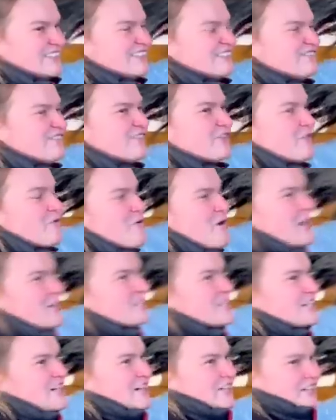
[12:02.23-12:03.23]
For the
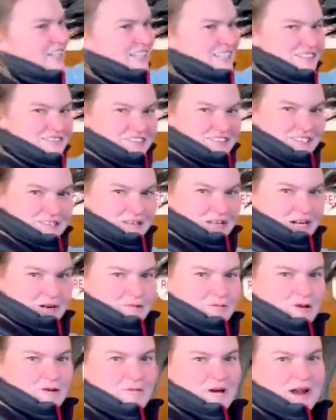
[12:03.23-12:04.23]
watching audience, we're just
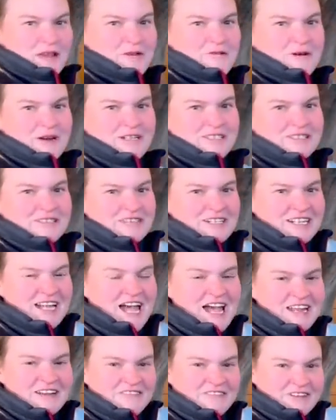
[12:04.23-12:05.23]
getting poop out of the way so I
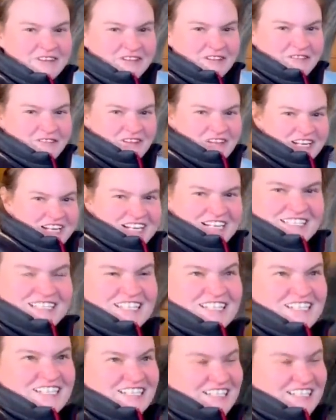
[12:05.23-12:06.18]
can feel the fetus.